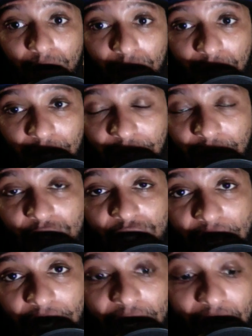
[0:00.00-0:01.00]
get their
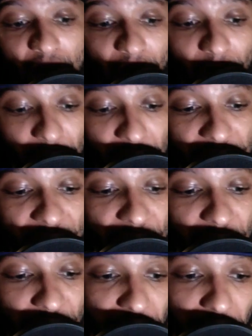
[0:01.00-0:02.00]
second car in with that
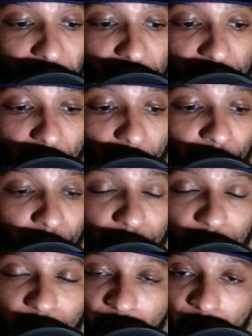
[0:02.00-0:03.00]
victory. So
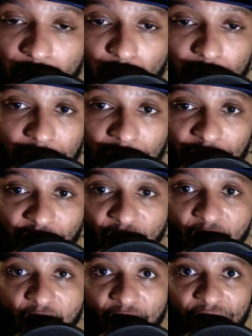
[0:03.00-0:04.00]
huge weekend for
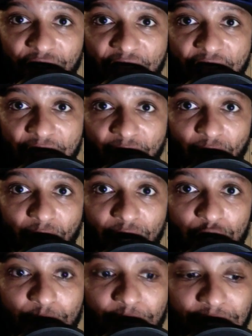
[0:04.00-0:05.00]
RFK in
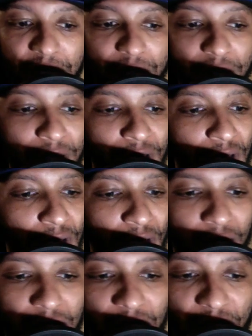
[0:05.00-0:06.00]
Richmond.
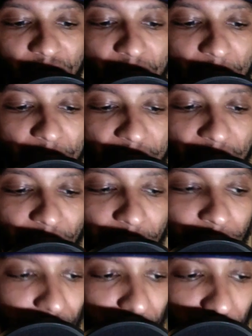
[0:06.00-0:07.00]
Couldn't have gone
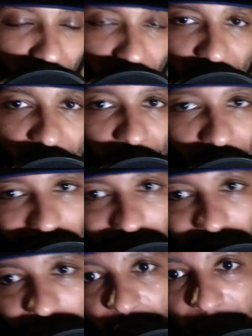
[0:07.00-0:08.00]
better,
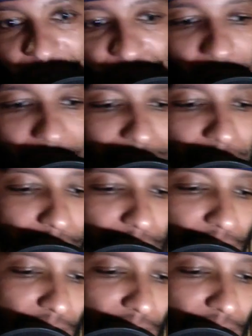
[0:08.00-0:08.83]
unless you ask Brad K.